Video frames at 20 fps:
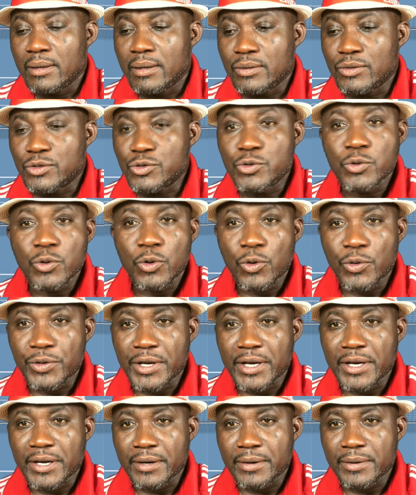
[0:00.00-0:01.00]
the two
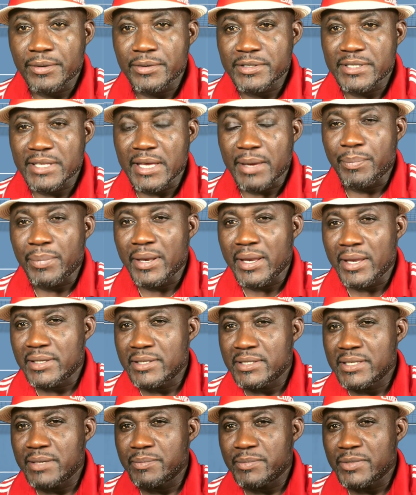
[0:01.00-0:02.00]
older girls that play
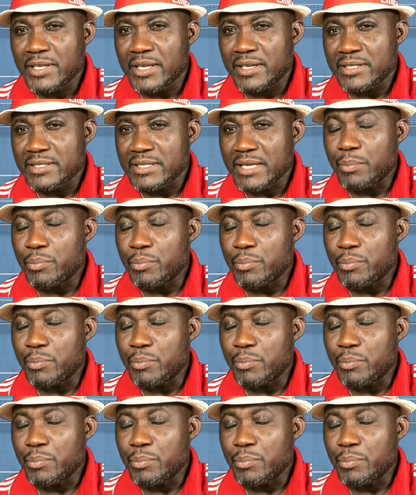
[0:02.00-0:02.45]
team tennis.